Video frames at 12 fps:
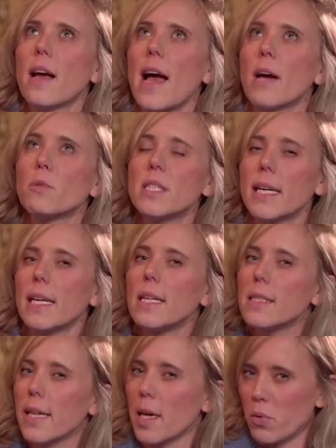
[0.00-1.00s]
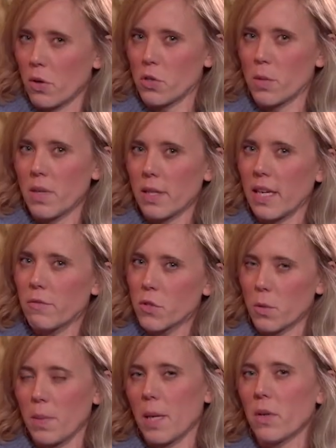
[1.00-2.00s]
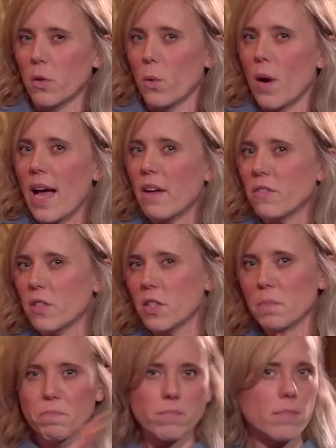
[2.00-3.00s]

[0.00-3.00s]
I would say, easily approachable even to people who haven't,